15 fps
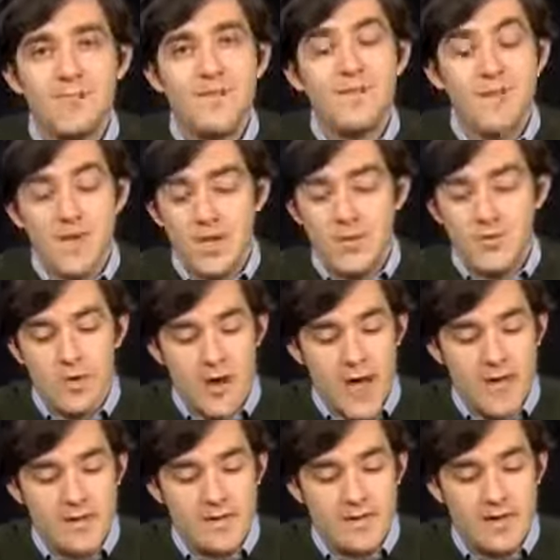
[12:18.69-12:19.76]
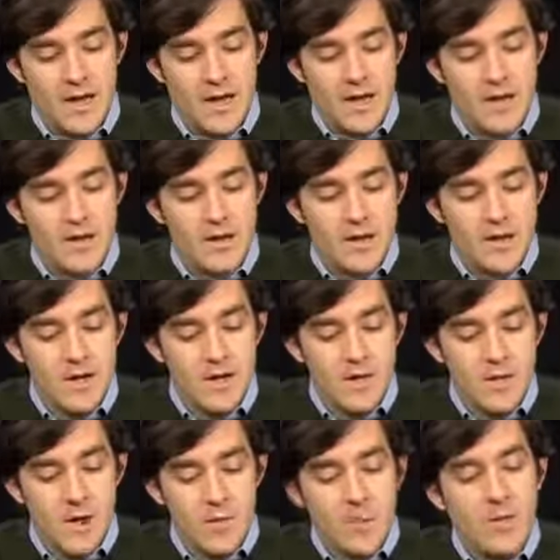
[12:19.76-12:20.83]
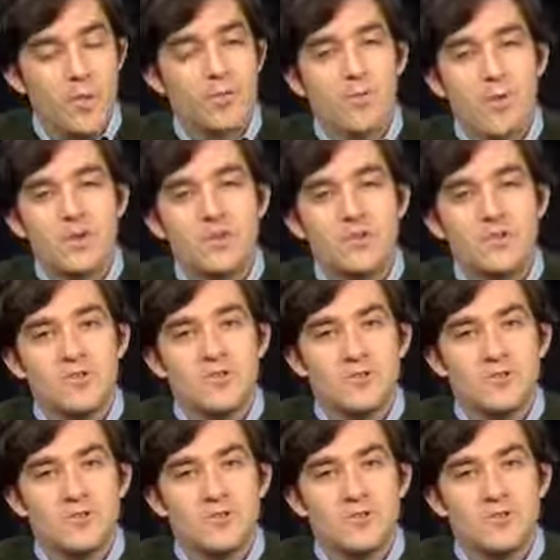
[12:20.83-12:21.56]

Thank you, and we look forward to